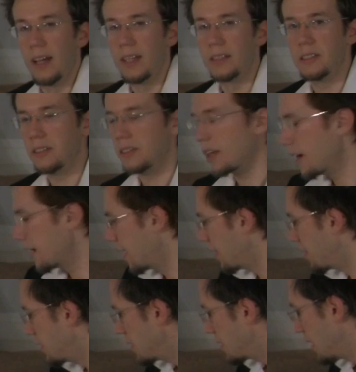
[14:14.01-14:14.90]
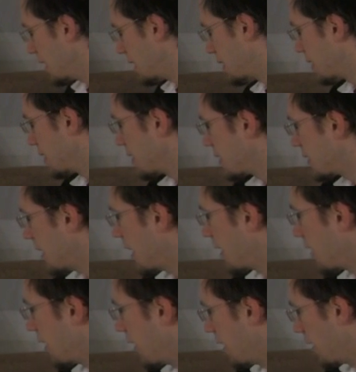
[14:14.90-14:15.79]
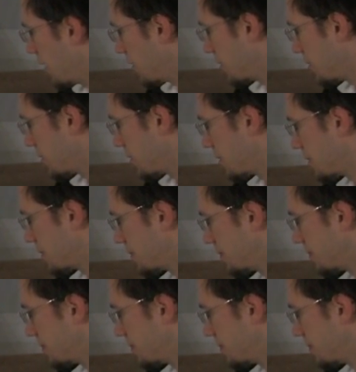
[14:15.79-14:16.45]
It's a lot. If you take this side off,